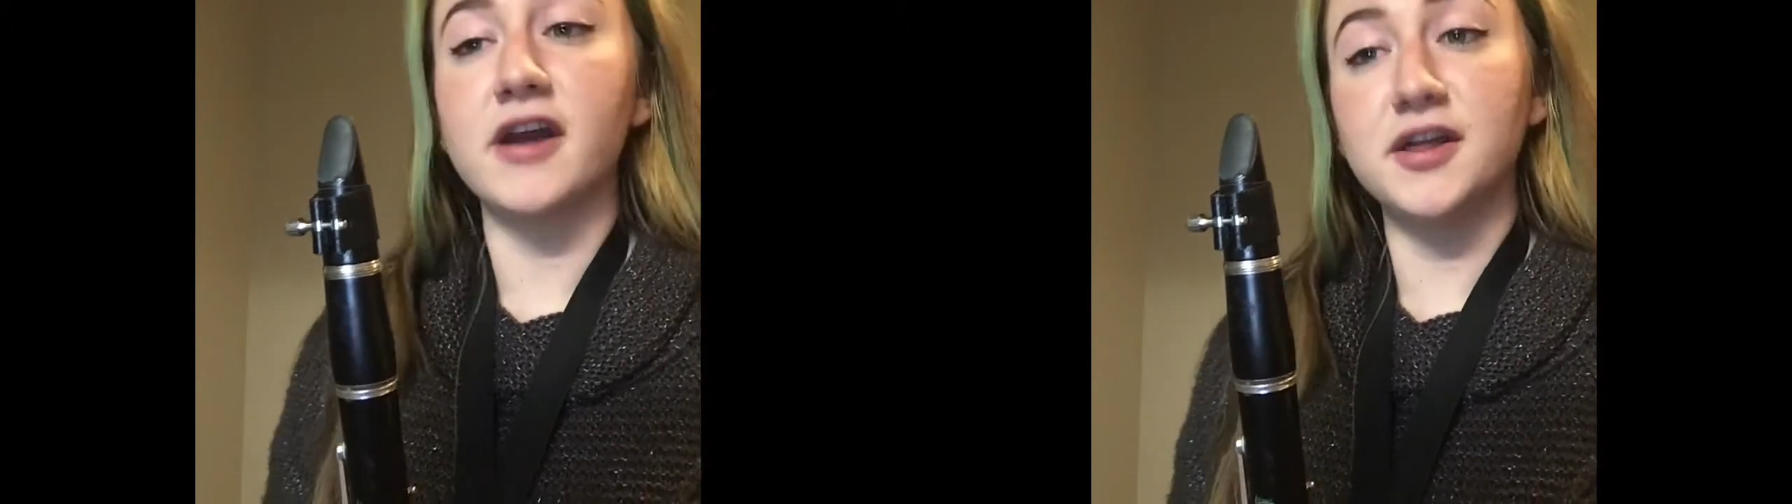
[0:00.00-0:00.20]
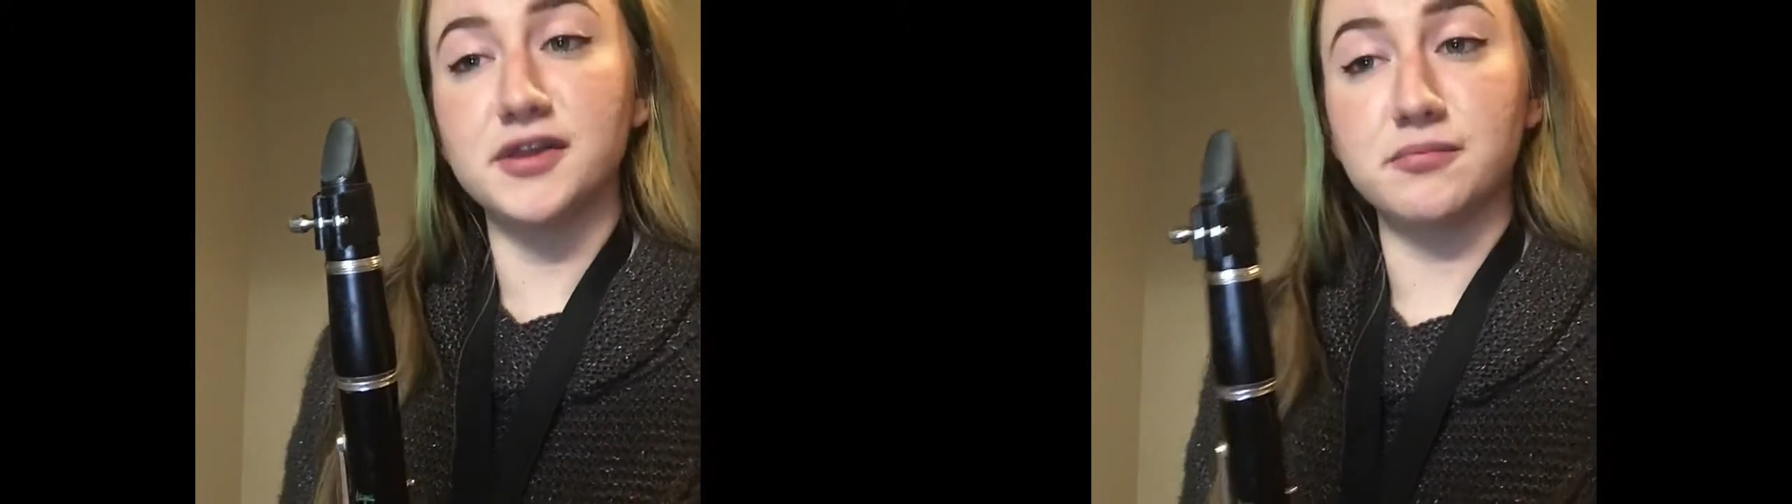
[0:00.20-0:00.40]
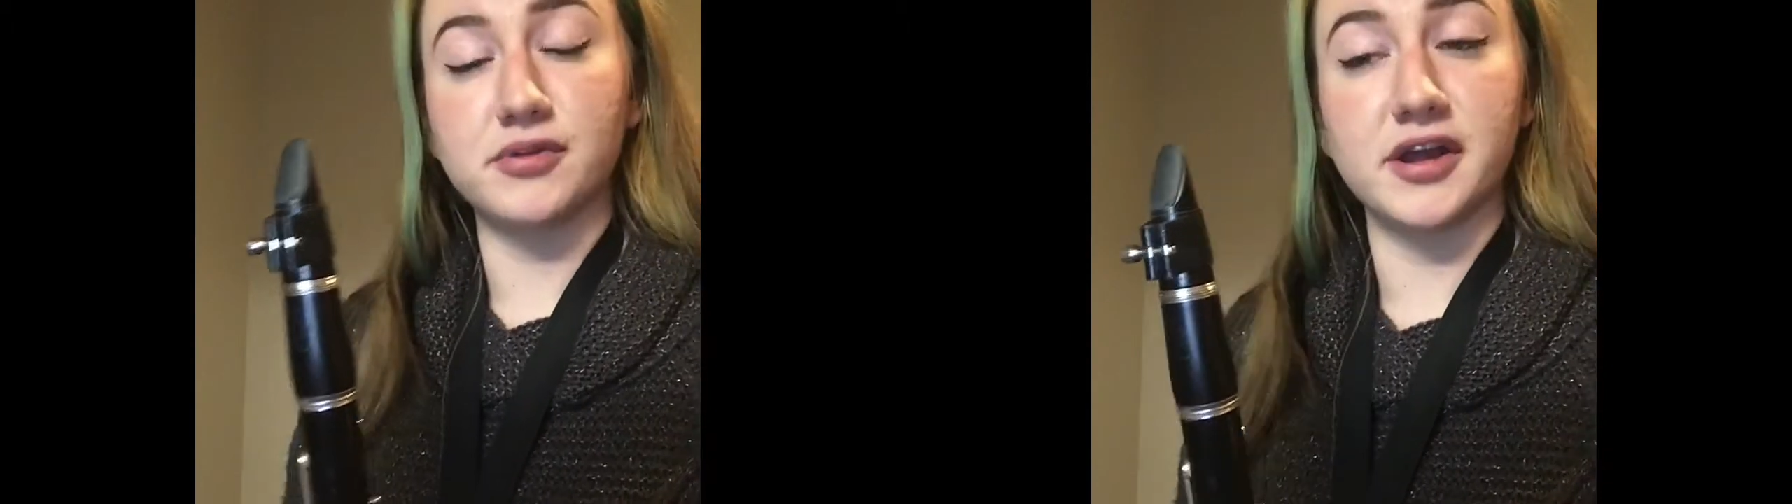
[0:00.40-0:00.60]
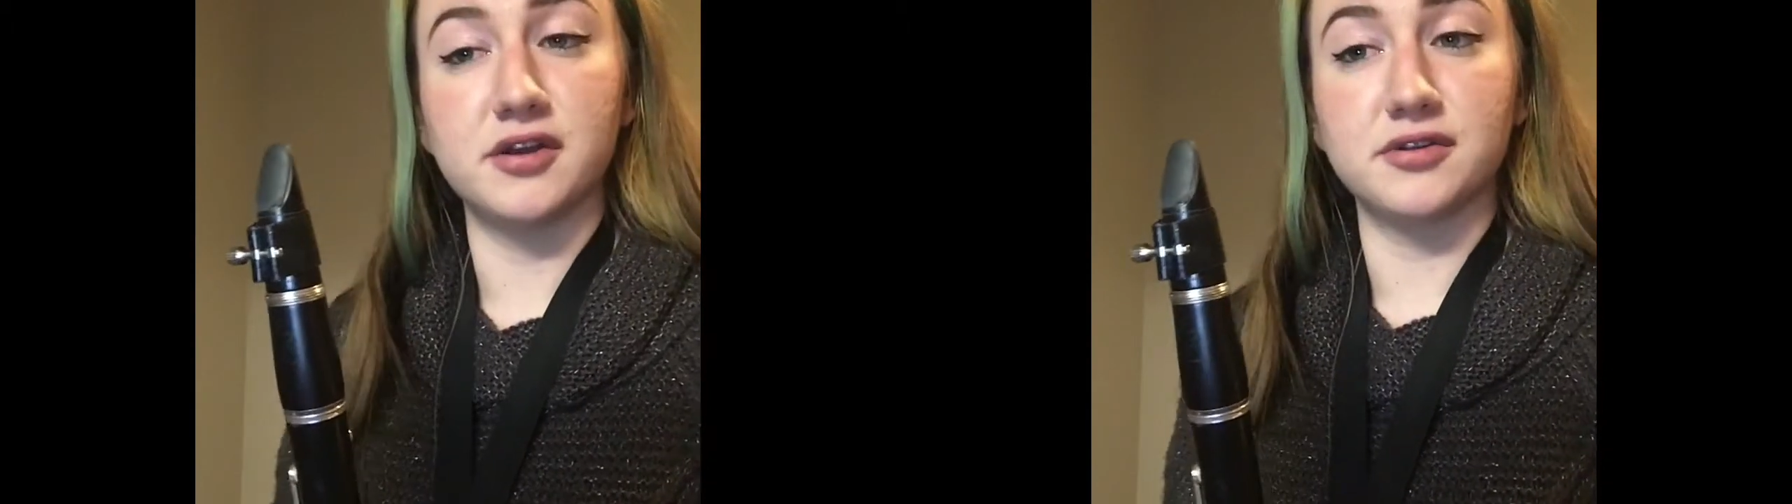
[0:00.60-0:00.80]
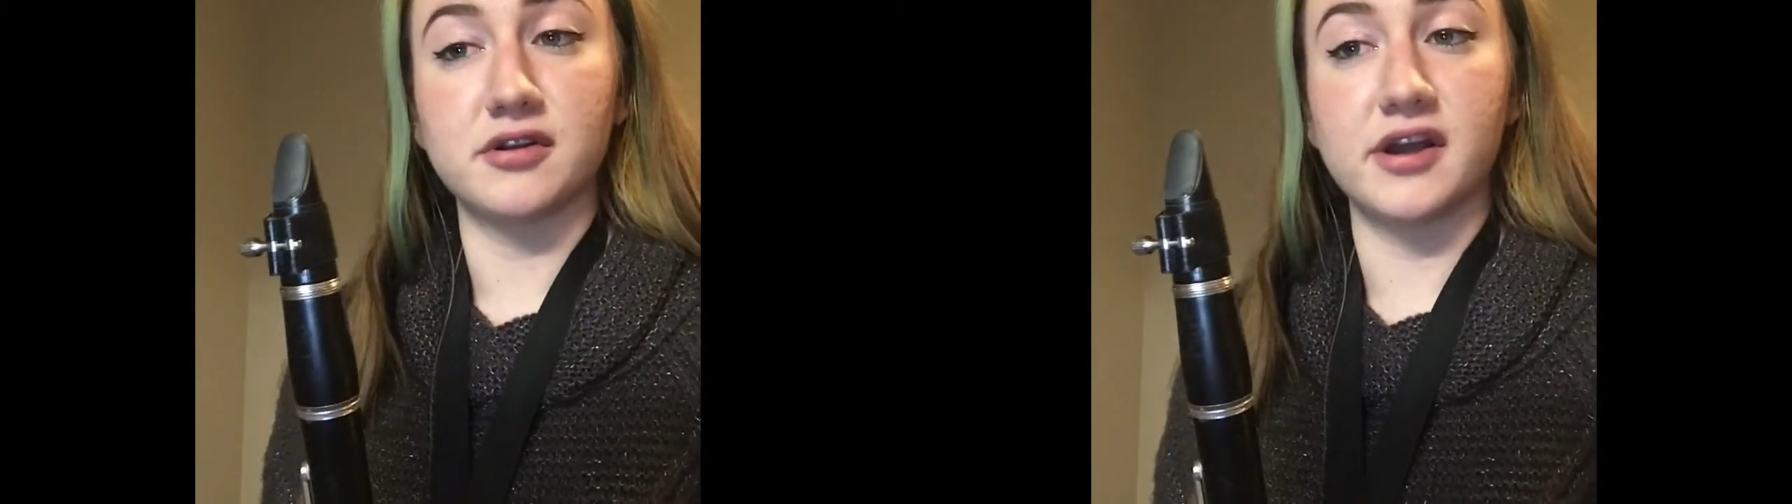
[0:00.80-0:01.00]
and then play it
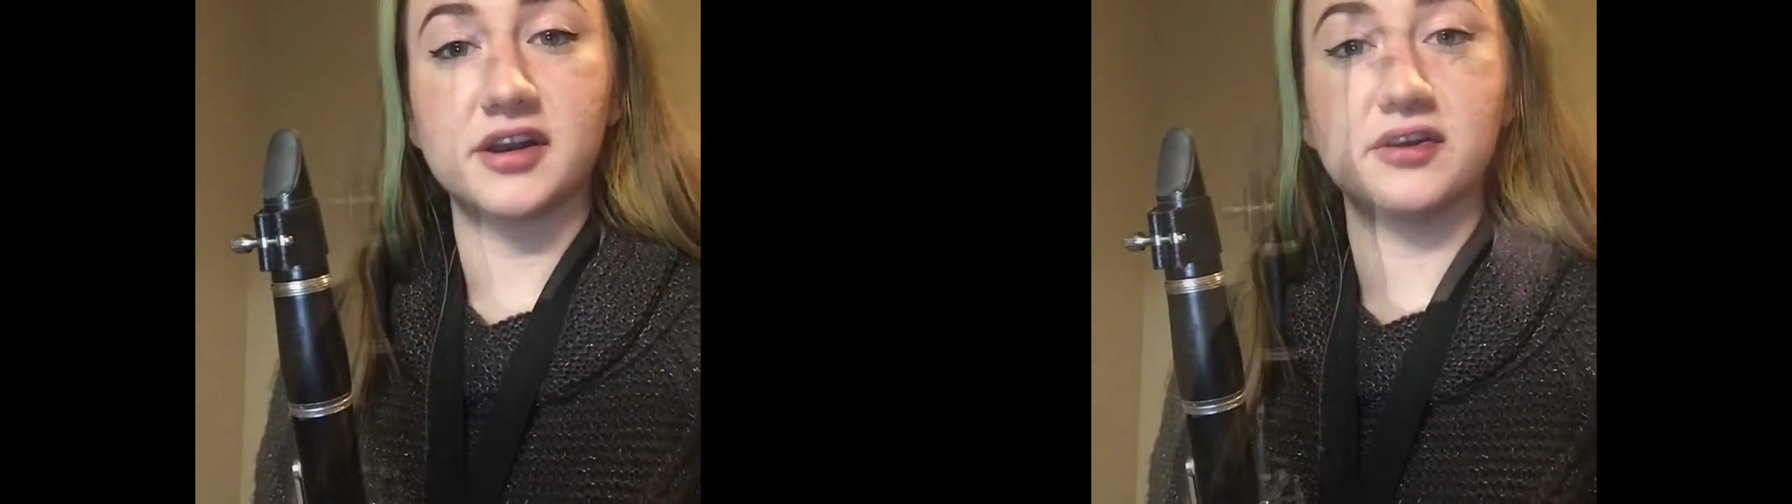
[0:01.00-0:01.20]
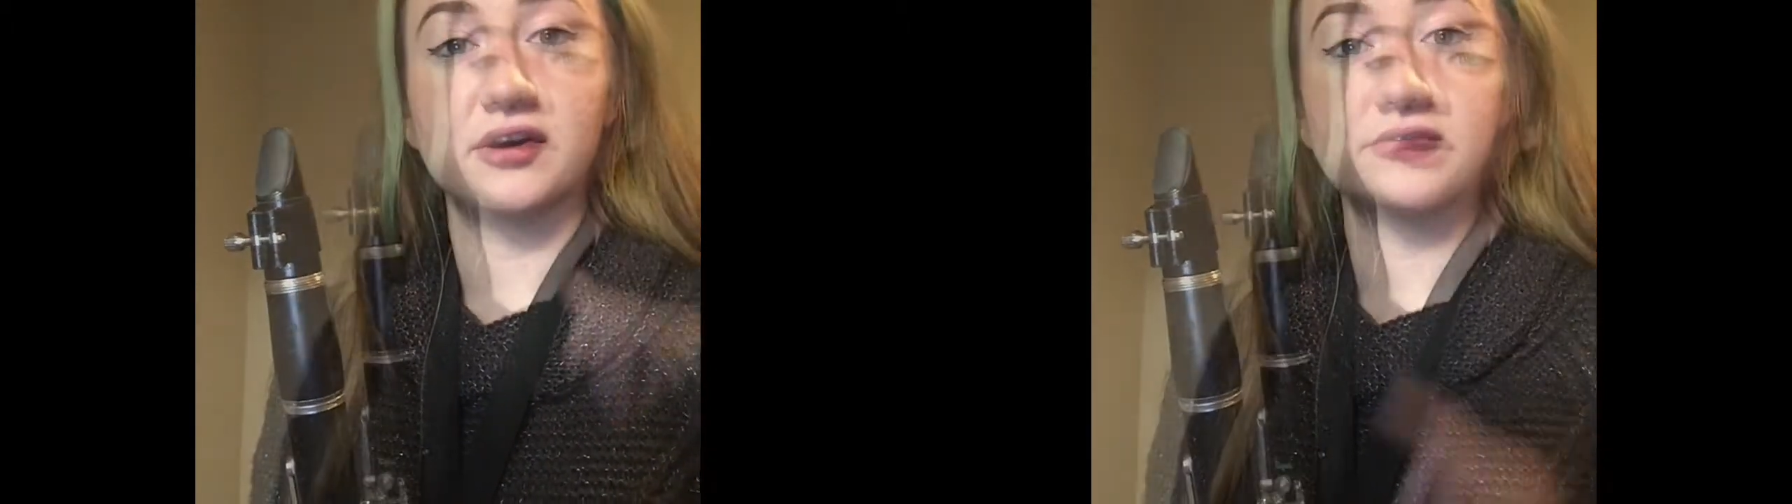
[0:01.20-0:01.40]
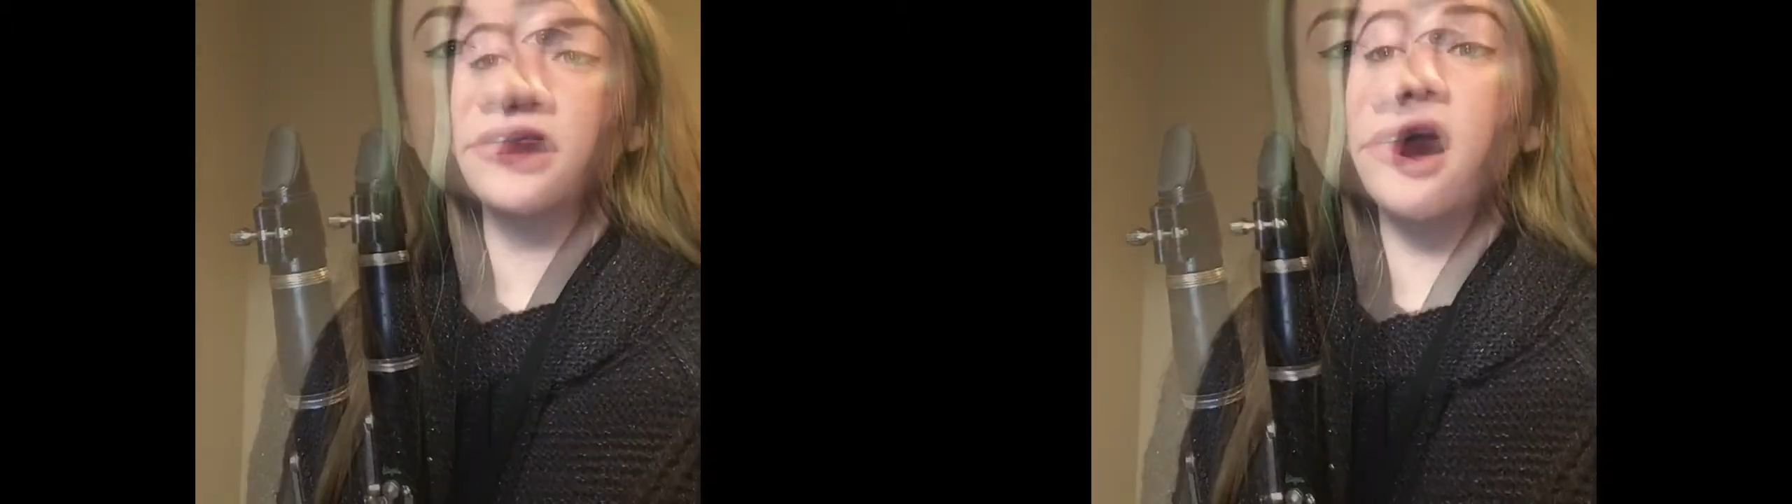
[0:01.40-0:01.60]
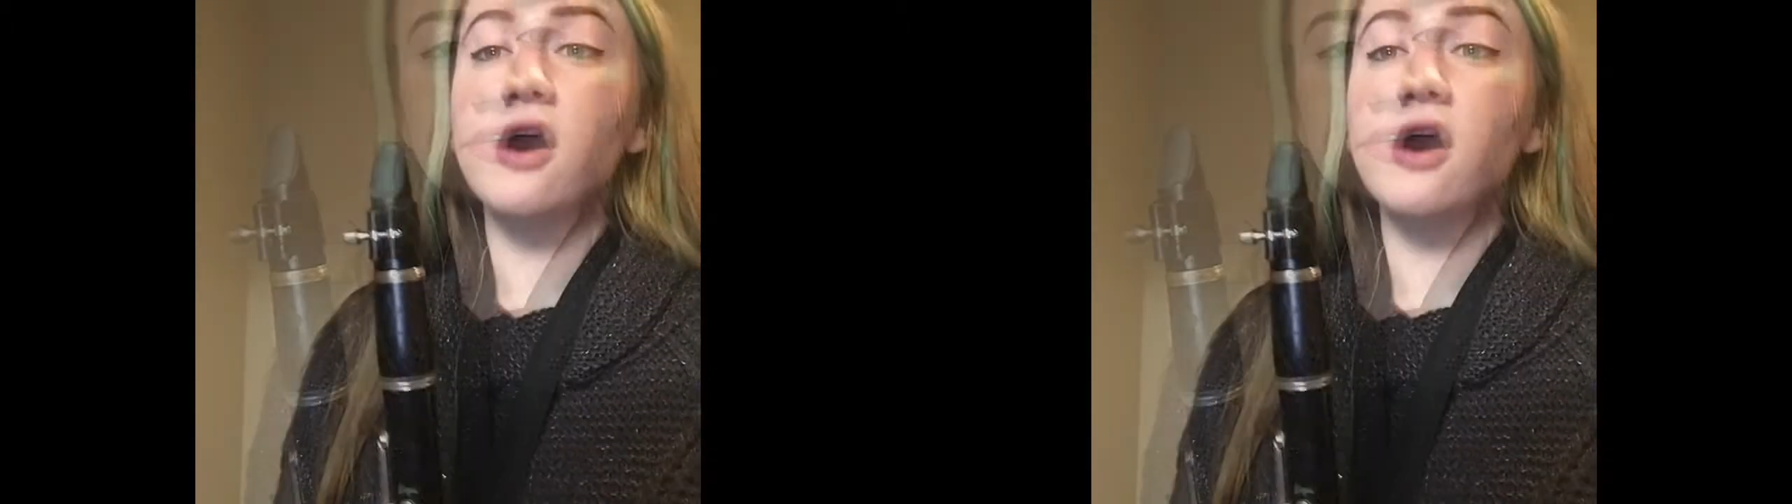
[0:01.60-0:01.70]
on the correct notes.